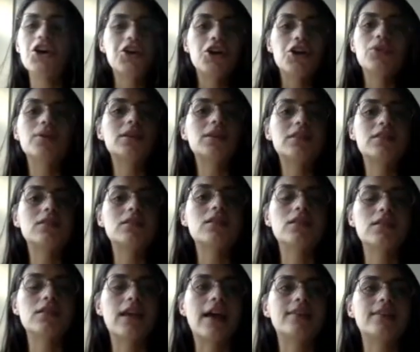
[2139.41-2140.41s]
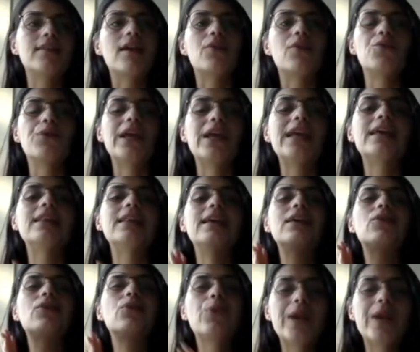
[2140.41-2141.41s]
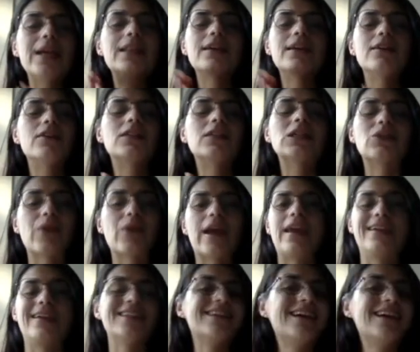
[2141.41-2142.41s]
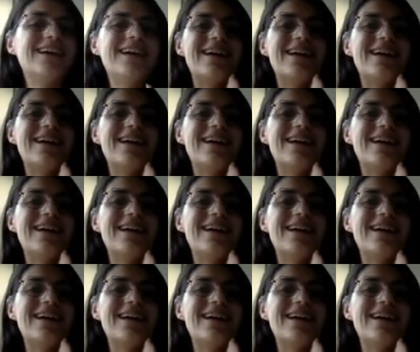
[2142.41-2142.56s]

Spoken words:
you would still get a really, really good grade